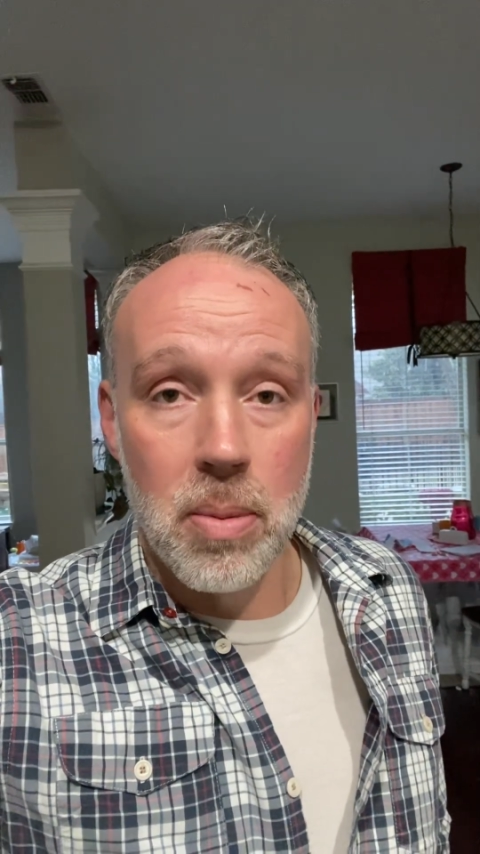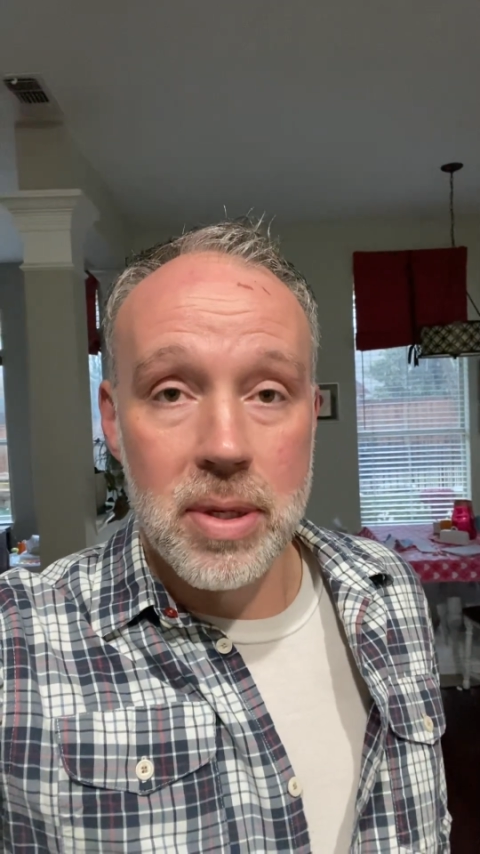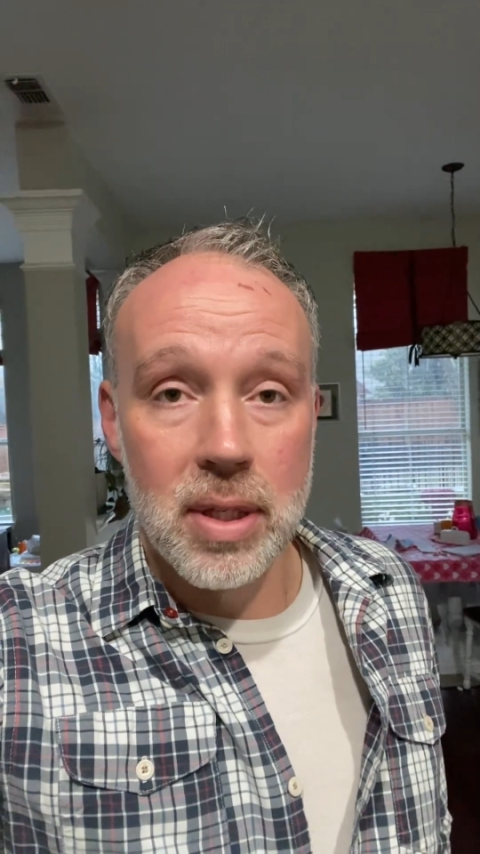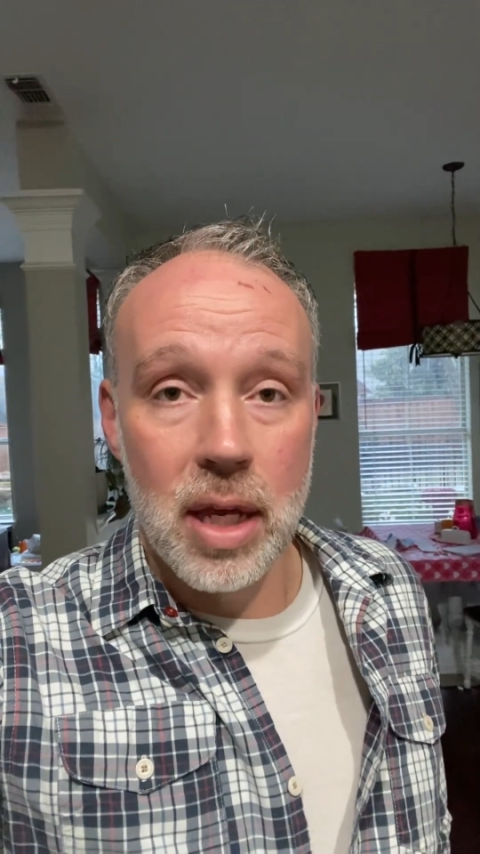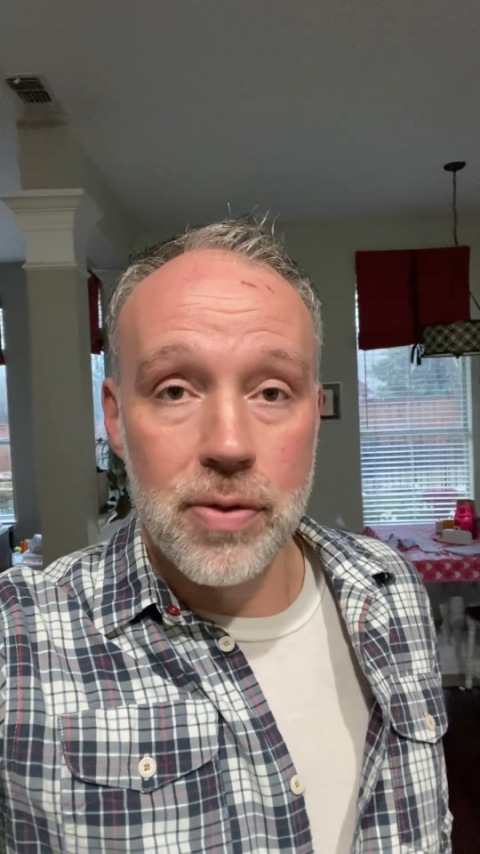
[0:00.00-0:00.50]

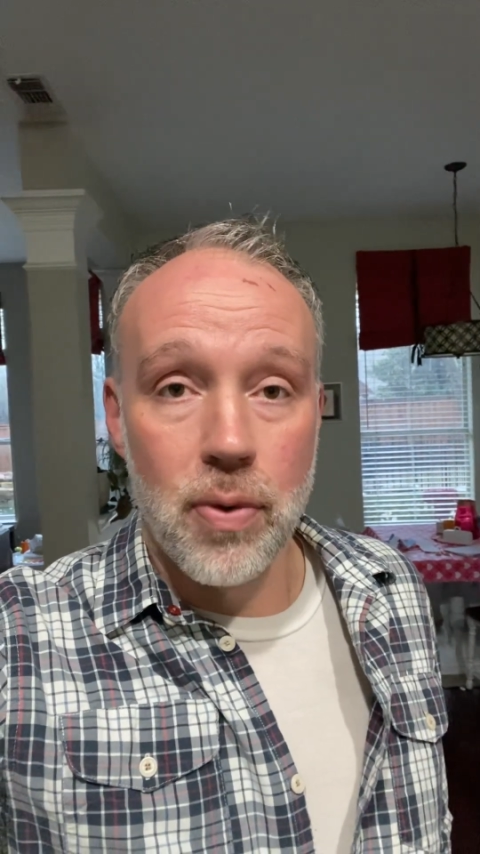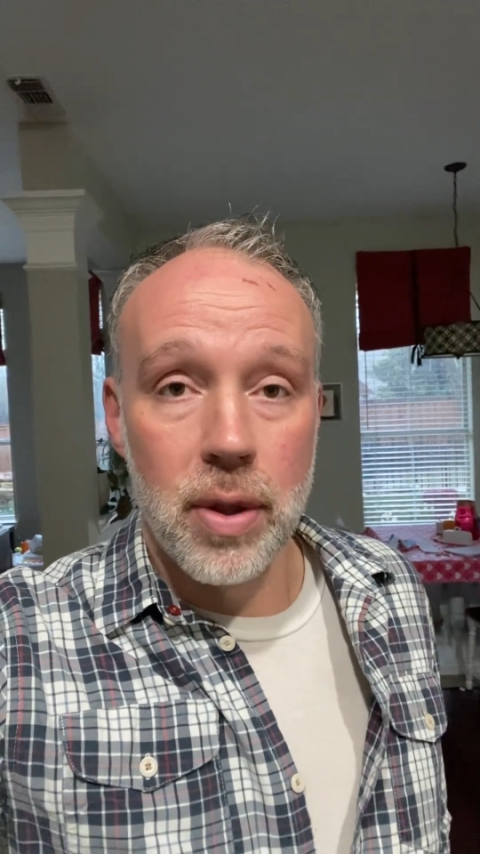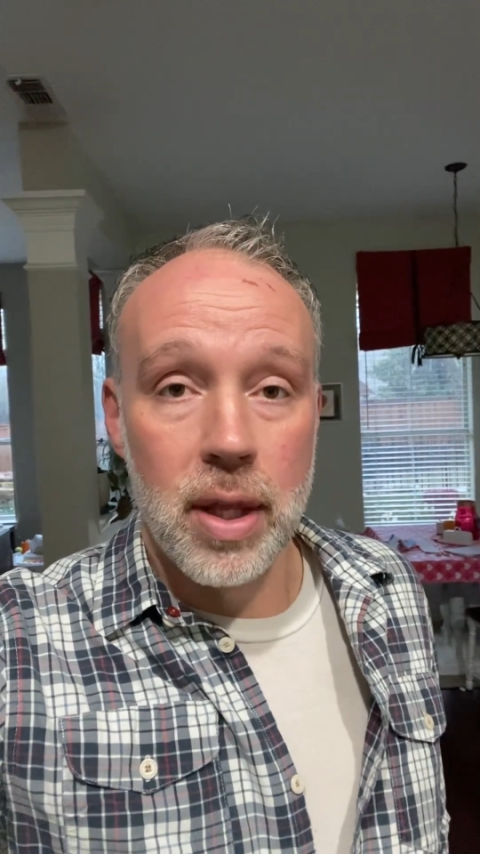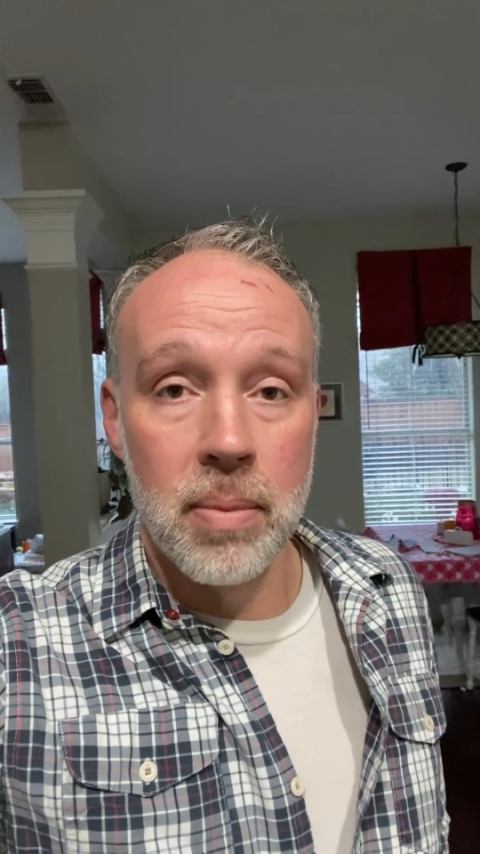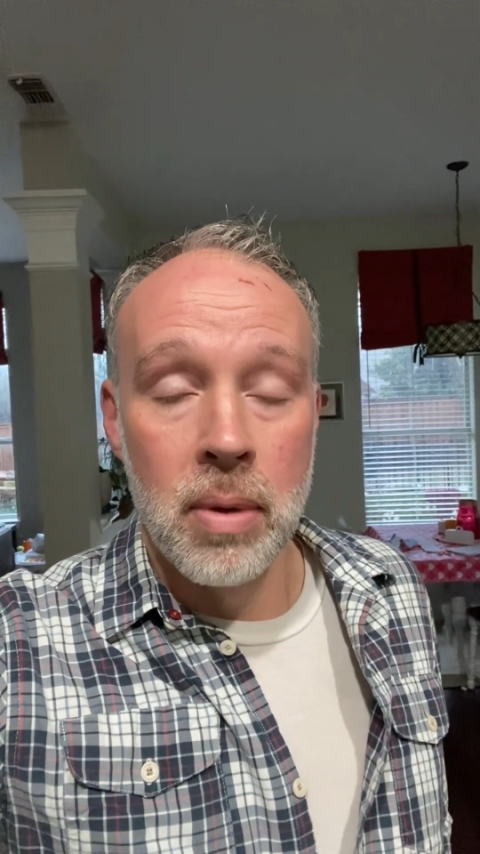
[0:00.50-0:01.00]
Miss Yates,
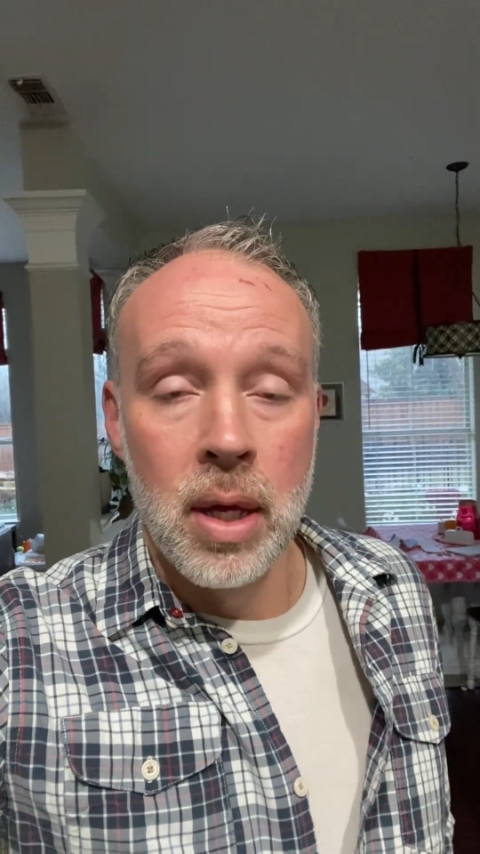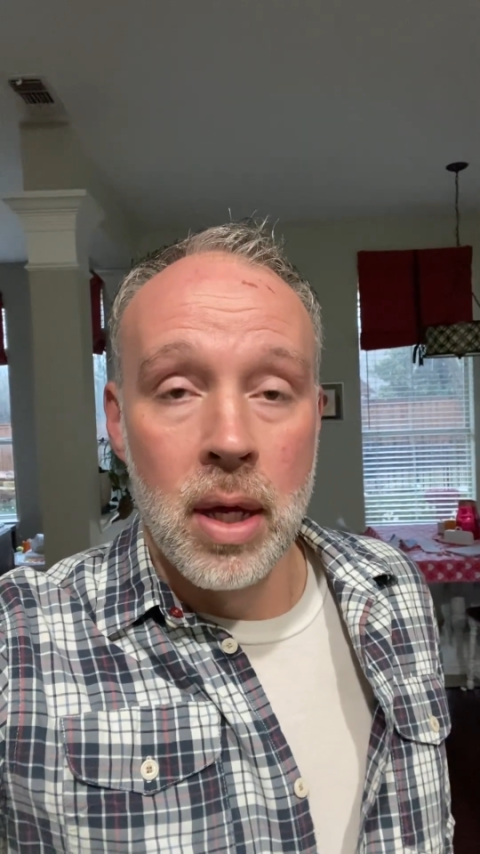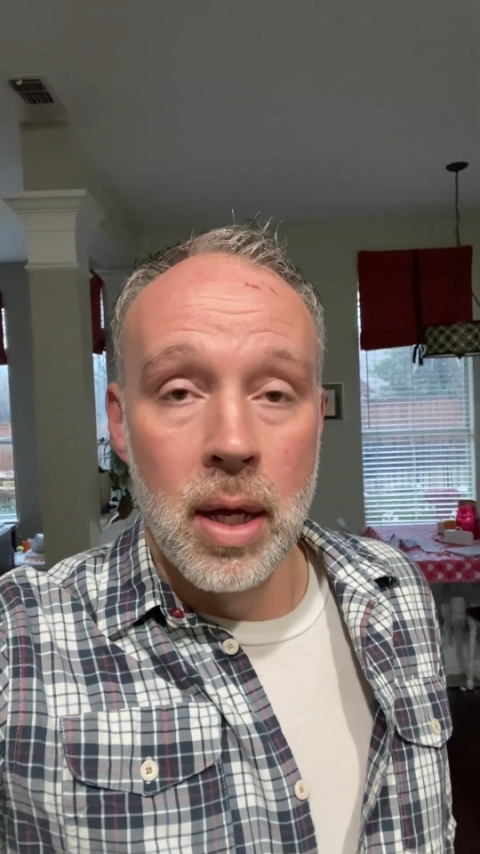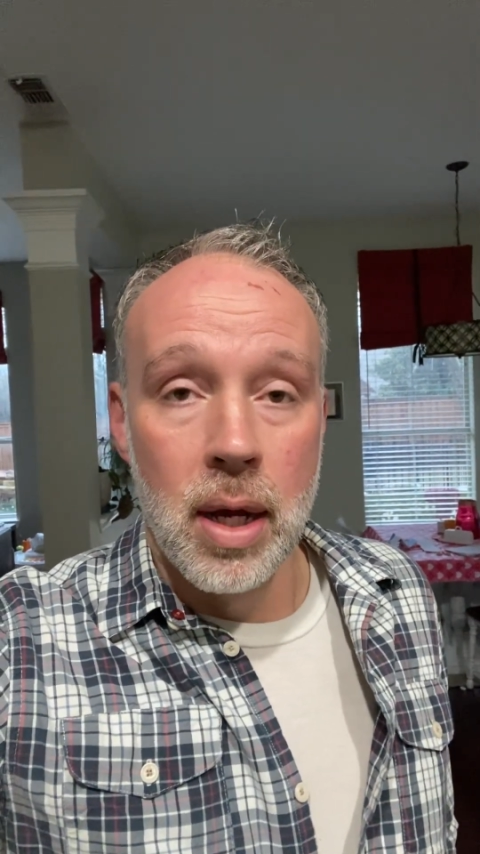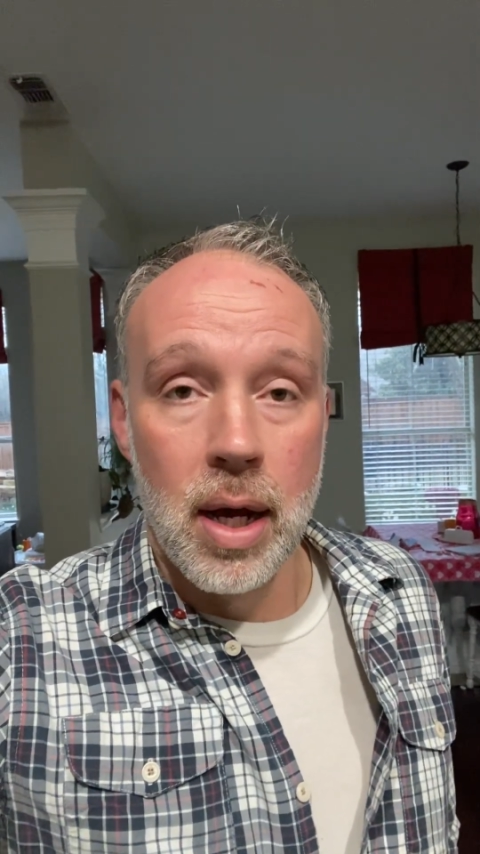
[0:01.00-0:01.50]
for them,
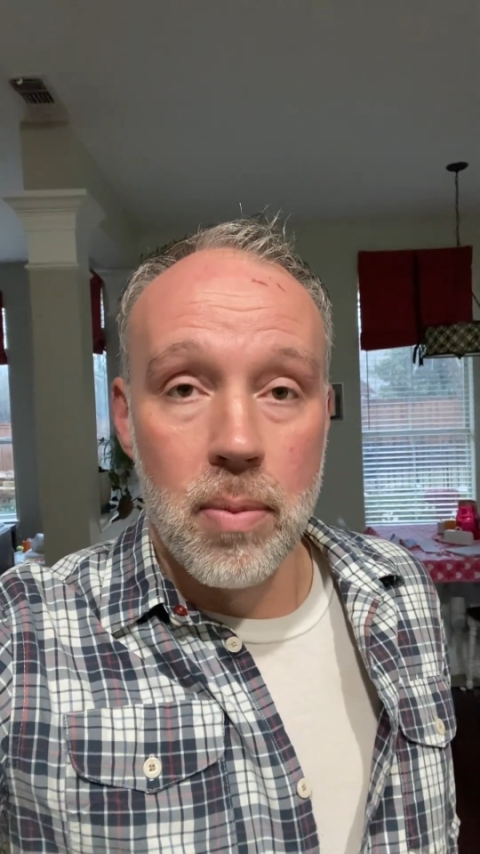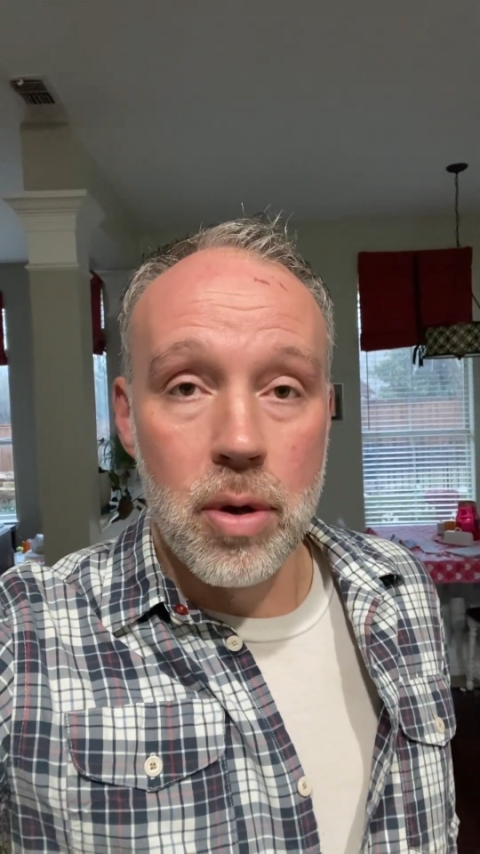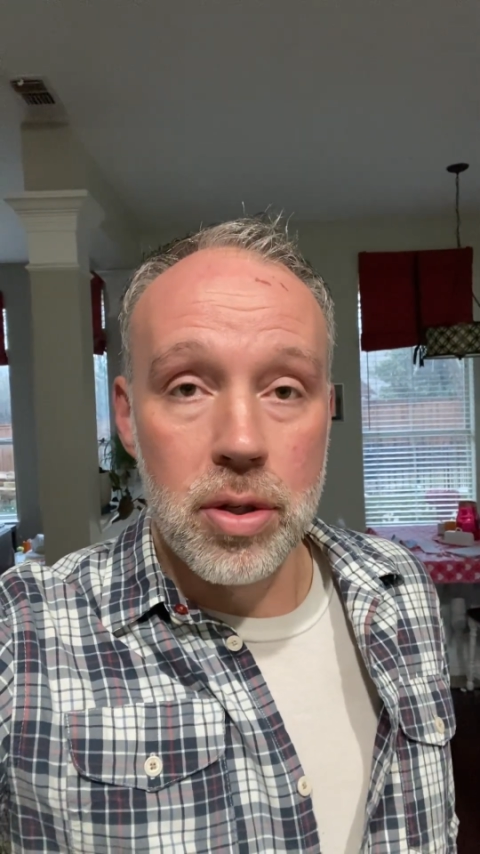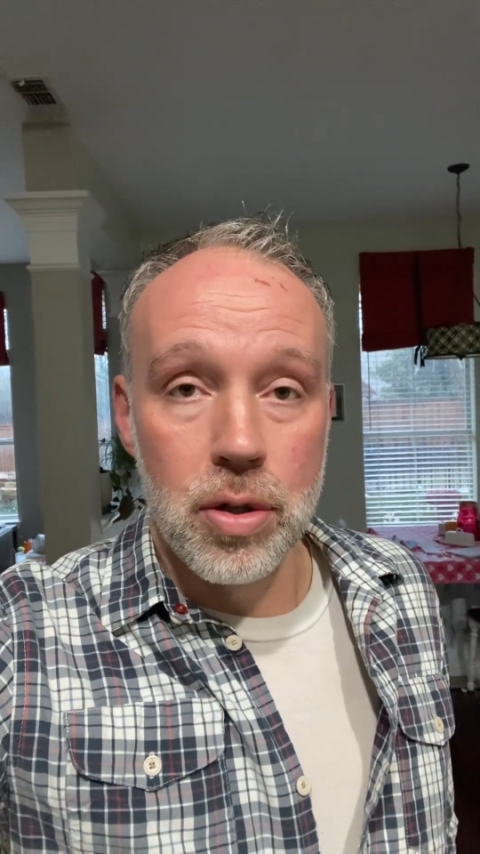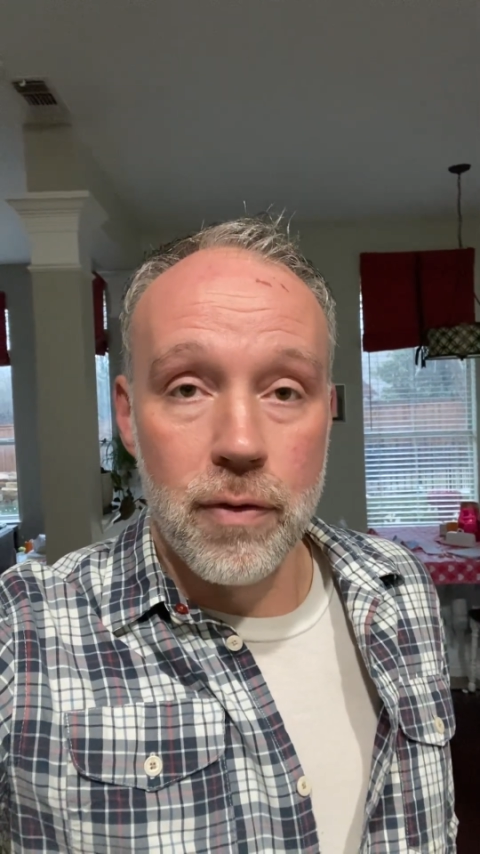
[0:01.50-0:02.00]
we usually